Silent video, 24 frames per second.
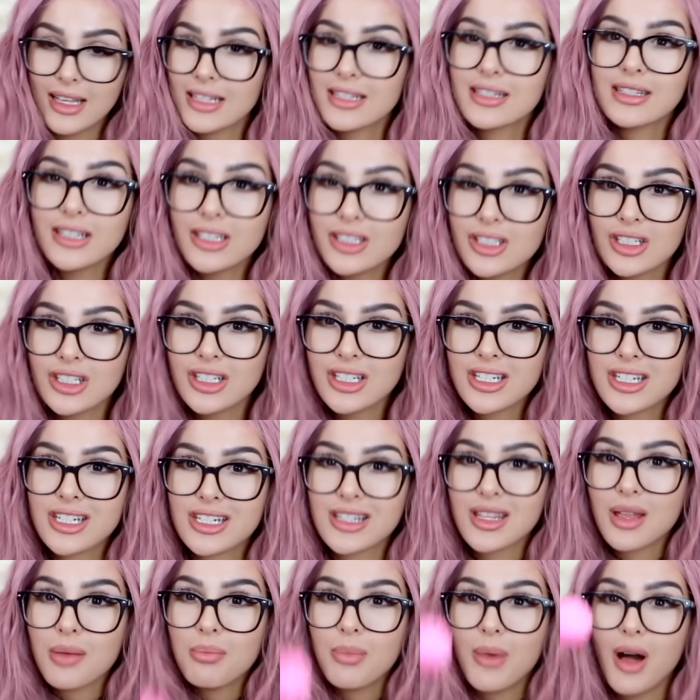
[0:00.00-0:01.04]
It's literally
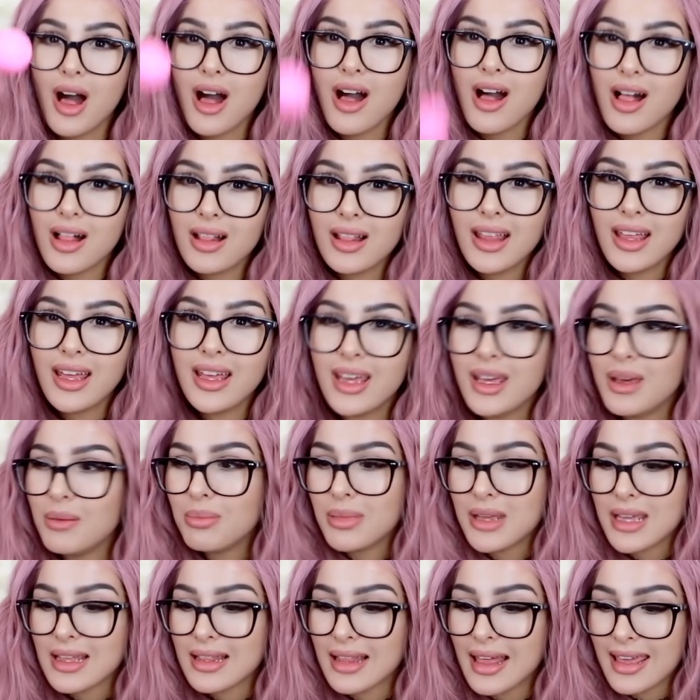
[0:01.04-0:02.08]
just a ball
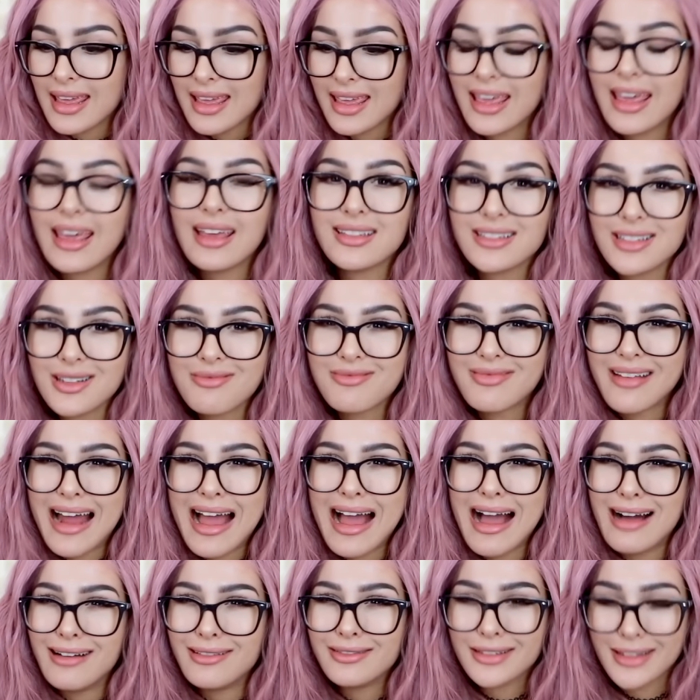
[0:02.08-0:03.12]
being like kicked
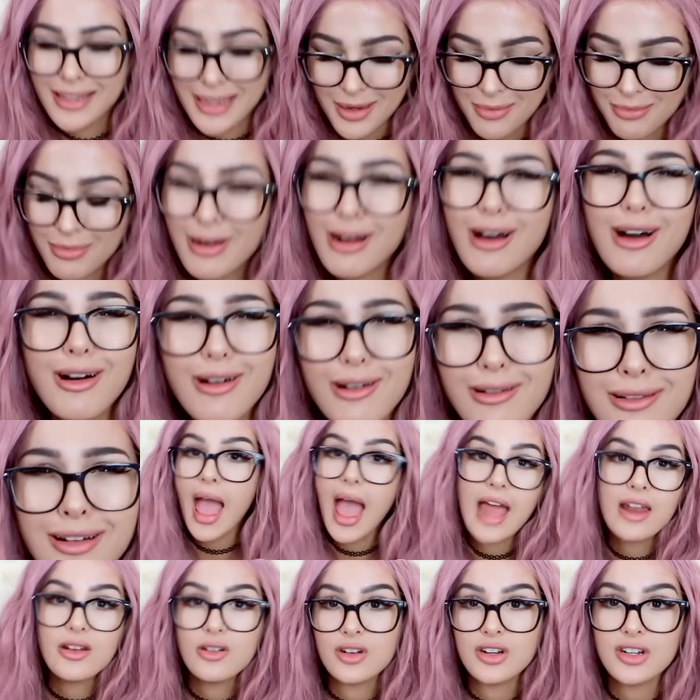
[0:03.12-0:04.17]
around. Like, bro,
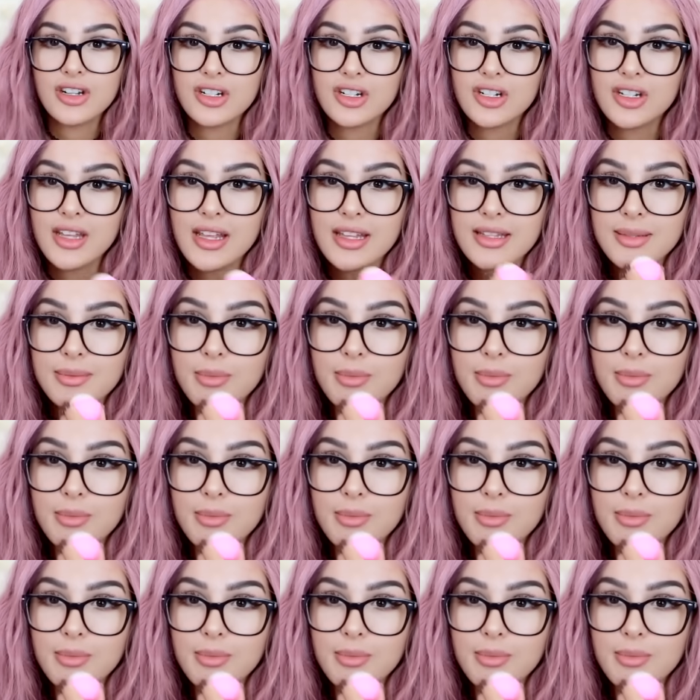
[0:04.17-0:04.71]
I don't understand